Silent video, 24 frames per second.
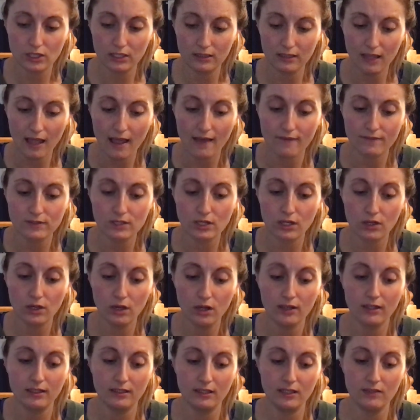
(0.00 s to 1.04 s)
left to
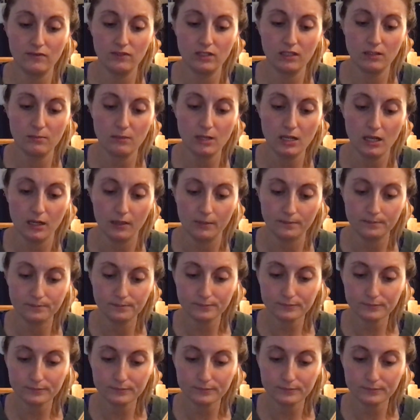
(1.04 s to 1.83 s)
cook an evening meal.